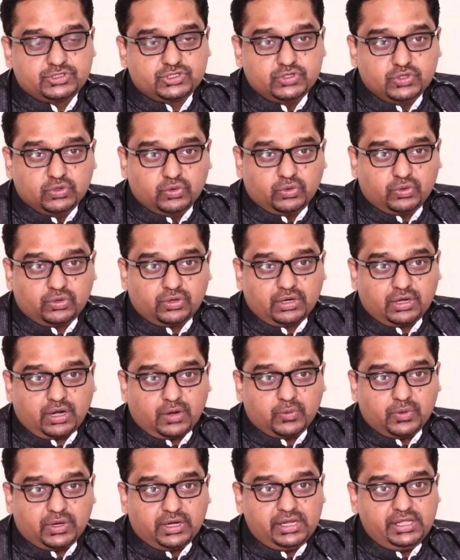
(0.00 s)
snore
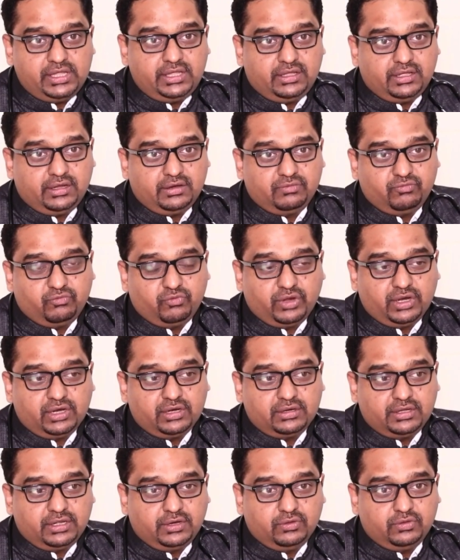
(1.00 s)
loudly, and
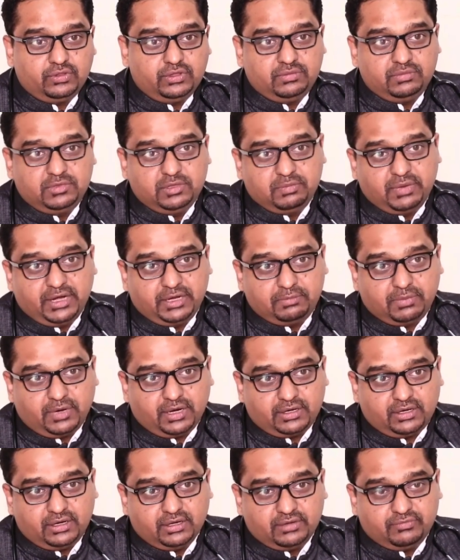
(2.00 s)
the bed
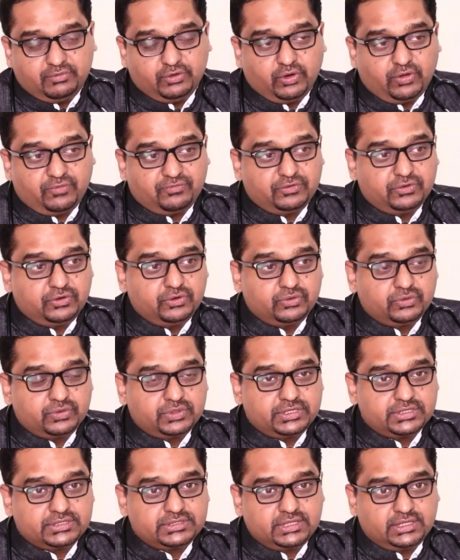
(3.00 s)
partner will often
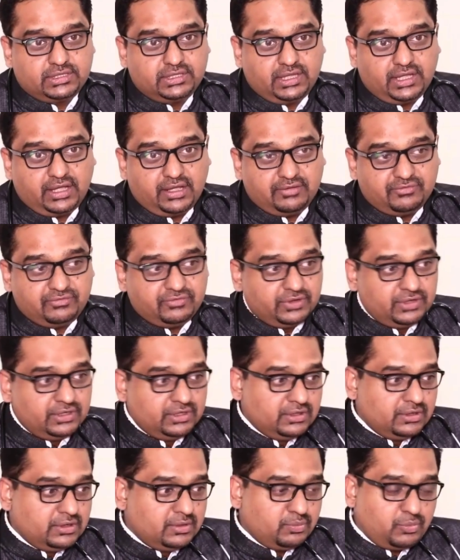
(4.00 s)
notice that they have
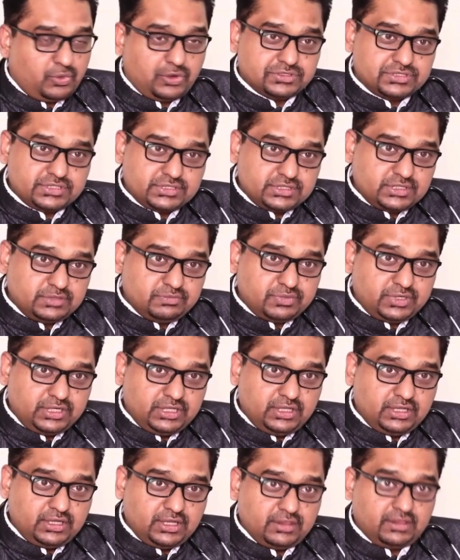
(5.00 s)
pauses in
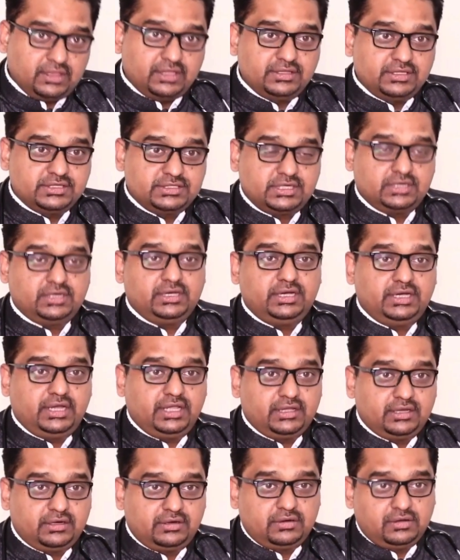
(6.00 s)
breathing, and then they suddenly
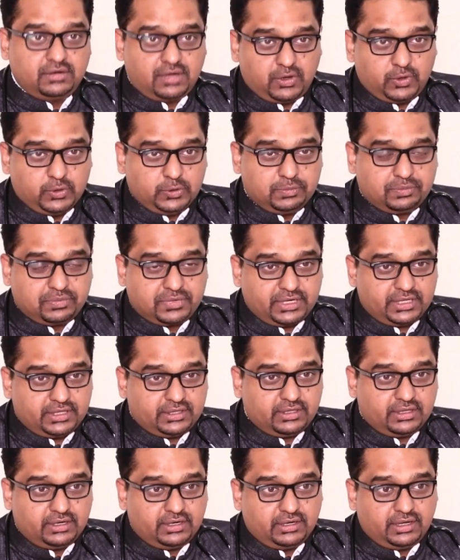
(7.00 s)
take a loud
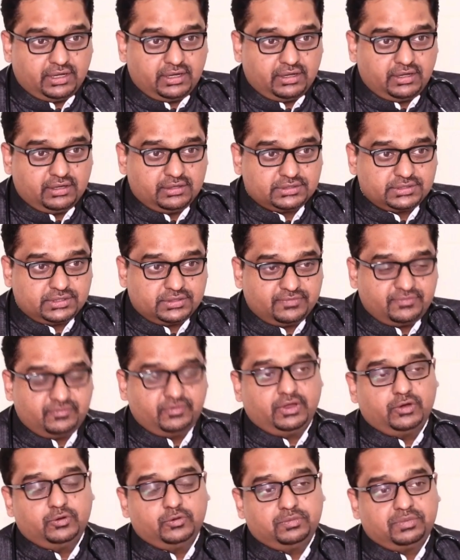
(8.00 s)
breath, sort of
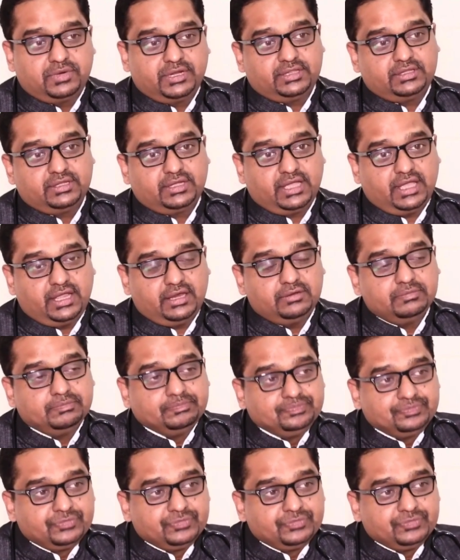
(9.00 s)
loud breath again.